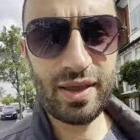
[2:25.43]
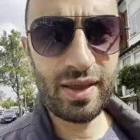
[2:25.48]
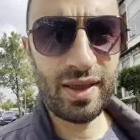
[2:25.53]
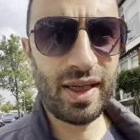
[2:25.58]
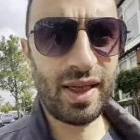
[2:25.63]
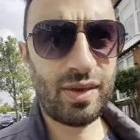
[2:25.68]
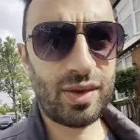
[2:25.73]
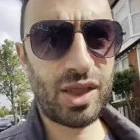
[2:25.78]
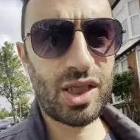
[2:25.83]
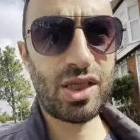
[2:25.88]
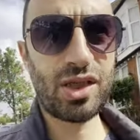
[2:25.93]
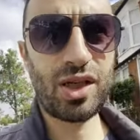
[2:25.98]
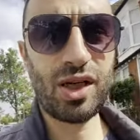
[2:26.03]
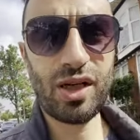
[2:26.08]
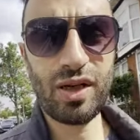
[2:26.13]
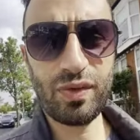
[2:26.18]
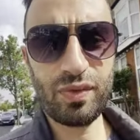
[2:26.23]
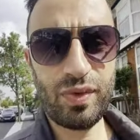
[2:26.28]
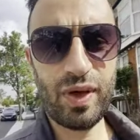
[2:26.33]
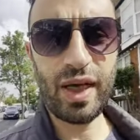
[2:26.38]
It just kind
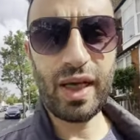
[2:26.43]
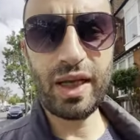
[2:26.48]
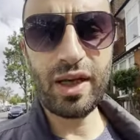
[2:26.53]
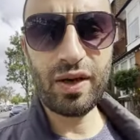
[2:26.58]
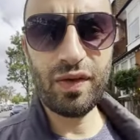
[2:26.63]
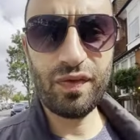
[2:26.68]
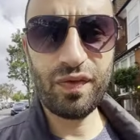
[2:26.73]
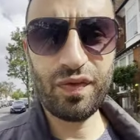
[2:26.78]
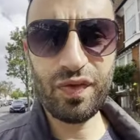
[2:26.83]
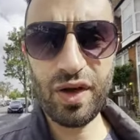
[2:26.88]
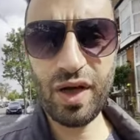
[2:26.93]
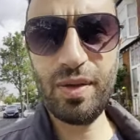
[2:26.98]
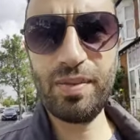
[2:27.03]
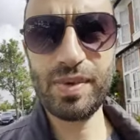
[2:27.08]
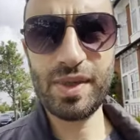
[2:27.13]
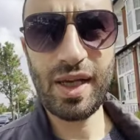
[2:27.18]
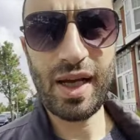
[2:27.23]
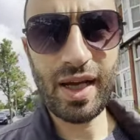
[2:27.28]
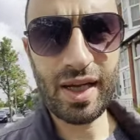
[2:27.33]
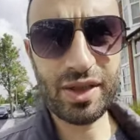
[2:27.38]
of really confirms
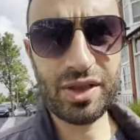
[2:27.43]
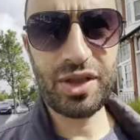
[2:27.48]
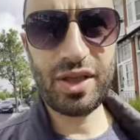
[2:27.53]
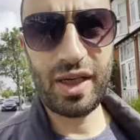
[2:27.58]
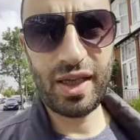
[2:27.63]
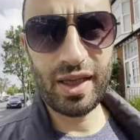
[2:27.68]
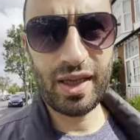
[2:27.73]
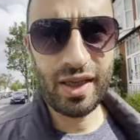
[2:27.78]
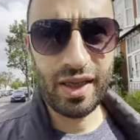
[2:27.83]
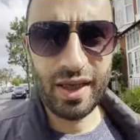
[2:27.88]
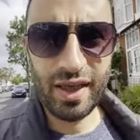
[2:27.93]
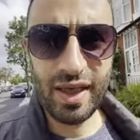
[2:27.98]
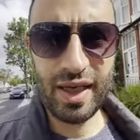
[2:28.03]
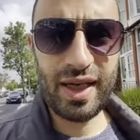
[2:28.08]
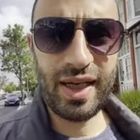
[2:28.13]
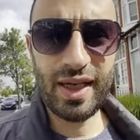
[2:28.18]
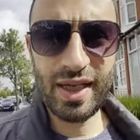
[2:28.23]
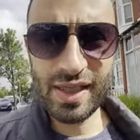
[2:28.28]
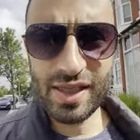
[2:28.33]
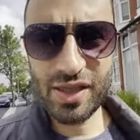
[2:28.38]
that actually
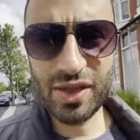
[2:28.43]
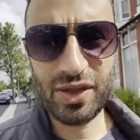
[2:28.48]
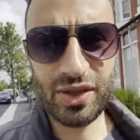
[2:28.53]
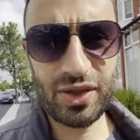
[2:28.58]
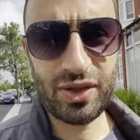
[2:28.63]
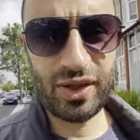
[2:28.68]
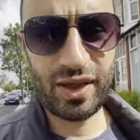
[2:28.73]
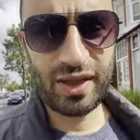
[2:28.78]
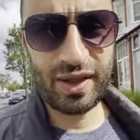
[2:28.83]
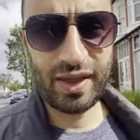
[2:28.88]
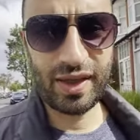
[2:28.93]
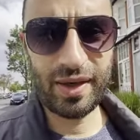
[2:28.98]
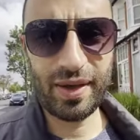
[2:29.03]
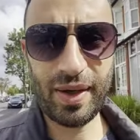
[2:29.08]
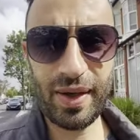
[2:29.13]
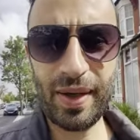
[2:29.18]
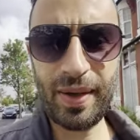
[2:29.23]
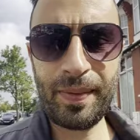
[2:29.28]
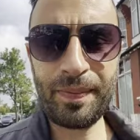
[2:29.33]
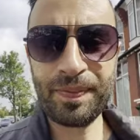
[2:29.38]
it is a good idea.
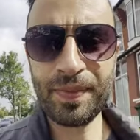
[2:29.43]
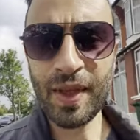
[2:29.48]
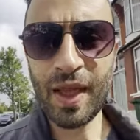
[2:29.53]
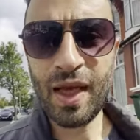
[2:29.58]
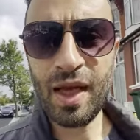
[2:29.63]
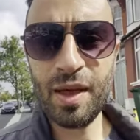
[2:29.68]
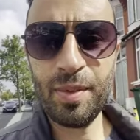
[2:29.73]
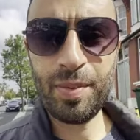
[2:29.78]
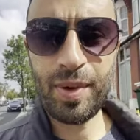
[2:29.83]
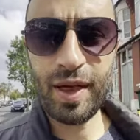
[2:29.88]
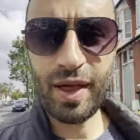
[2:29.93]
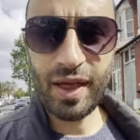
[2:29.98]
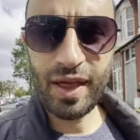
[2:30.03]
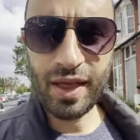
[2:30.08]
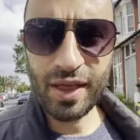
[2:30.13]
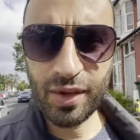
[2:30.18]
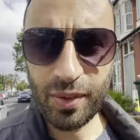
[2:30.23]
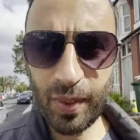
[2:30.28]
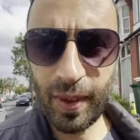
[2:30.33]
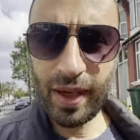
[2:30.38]
But
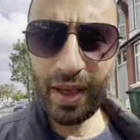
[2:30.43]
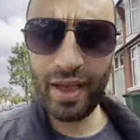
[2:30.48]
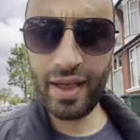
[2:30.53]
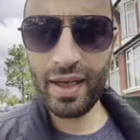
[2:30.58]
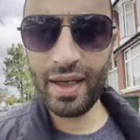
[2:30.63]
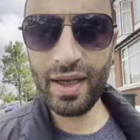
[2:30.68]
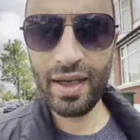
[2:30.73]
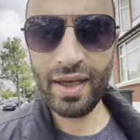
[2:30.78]
equally,